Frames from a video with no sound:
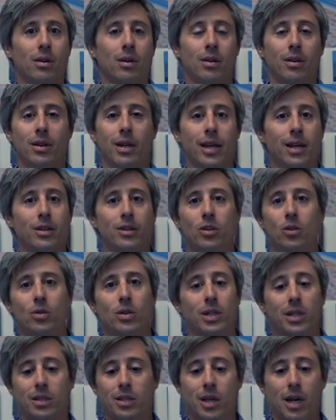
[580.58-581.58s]
they do
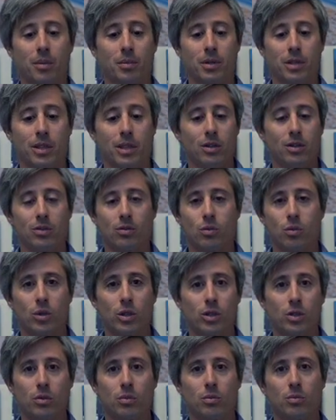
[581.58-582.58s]
these type of deals,
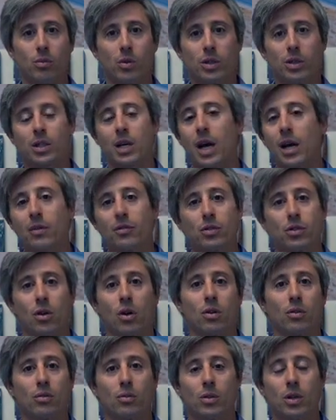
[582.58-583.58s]
which kind of
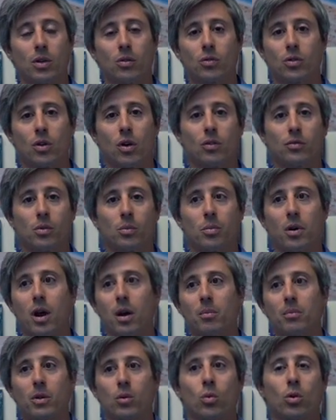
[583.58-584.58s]
solves the
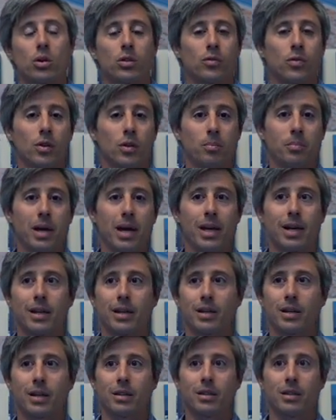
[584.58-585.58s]
problem. It works for the bank.
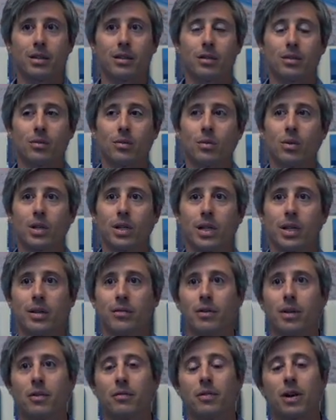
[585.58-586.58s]
It doesn't really
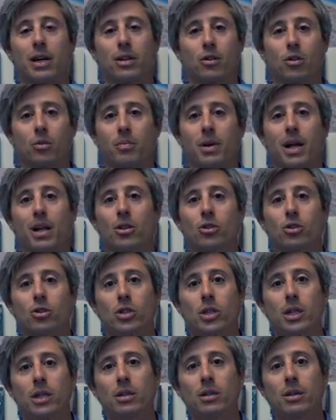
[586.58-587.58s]
even affect their balance
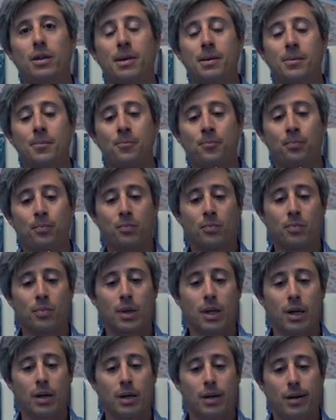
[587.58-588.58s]
sheet,
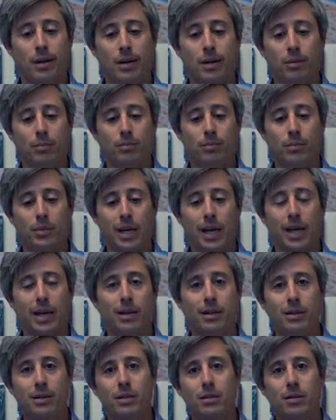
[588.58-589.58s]

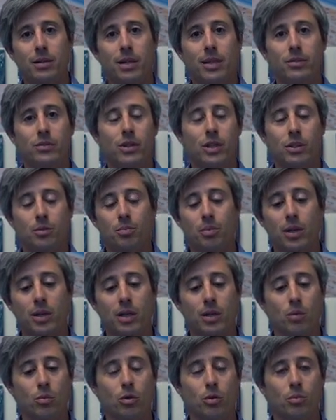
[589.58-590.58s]
and gives us
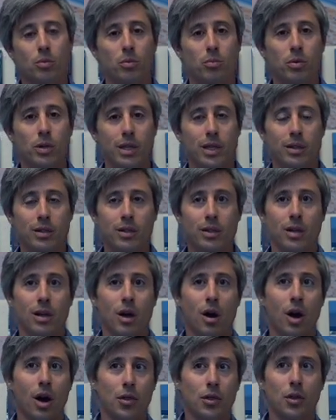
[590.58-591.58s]
plenty of room to breathe.
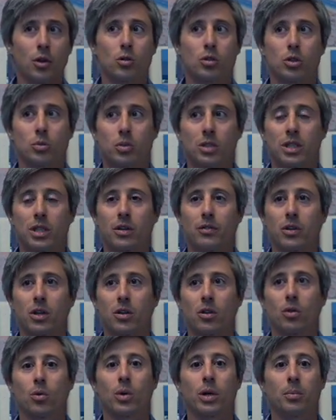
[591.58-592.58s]
On those specific
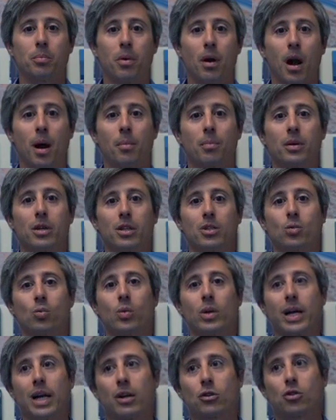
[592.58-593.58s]
3 properties,
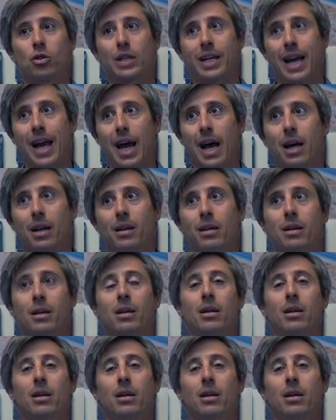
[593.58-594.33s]
we actually had